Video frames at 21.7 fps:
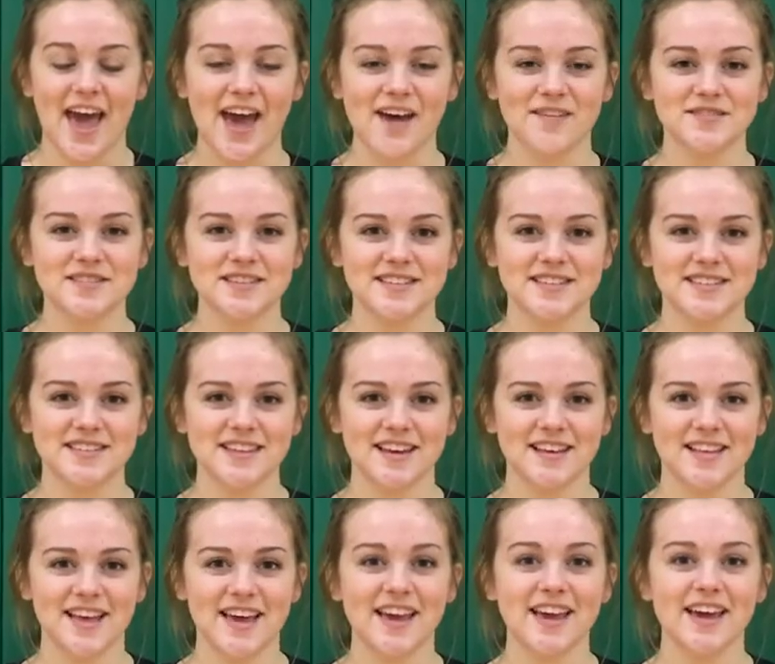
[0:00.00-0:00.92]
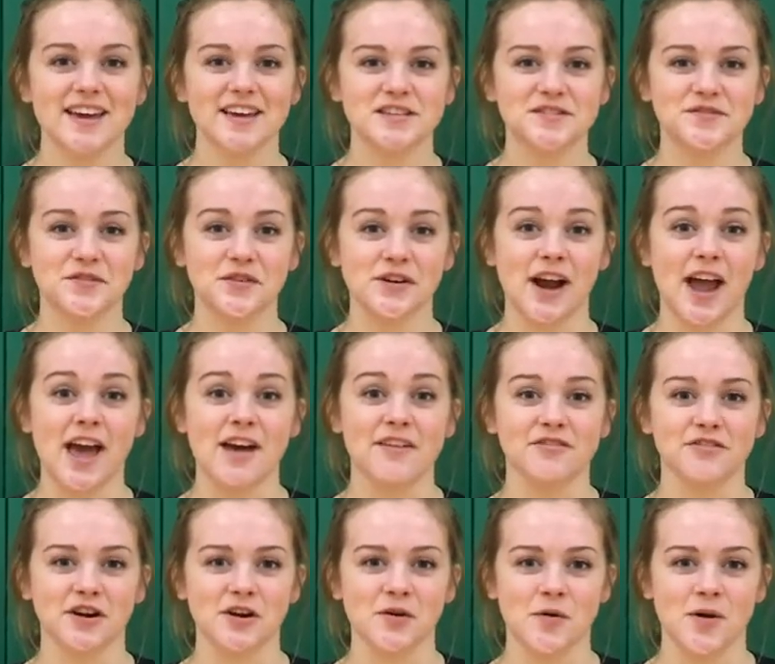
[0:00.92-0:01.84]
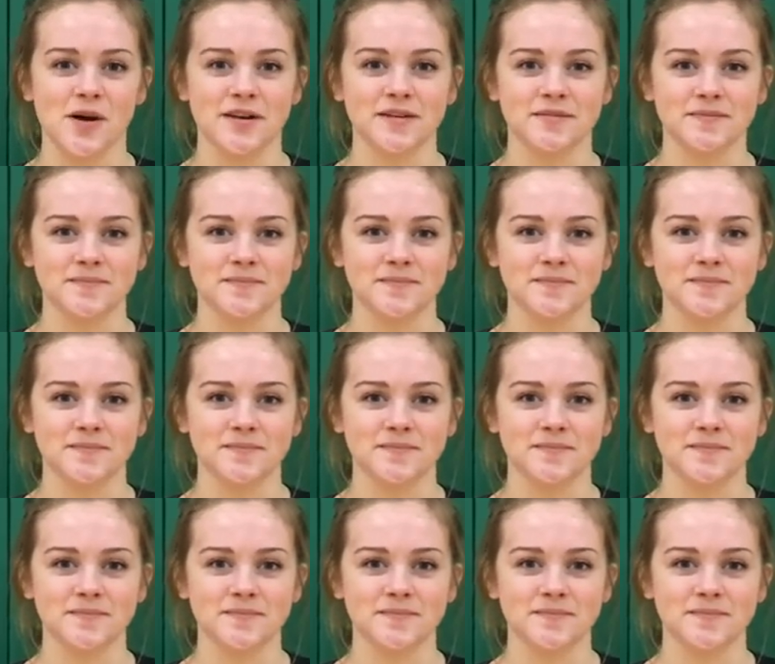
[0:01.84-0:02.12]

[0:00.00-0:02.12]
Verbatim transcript: FCCLA is for everyone.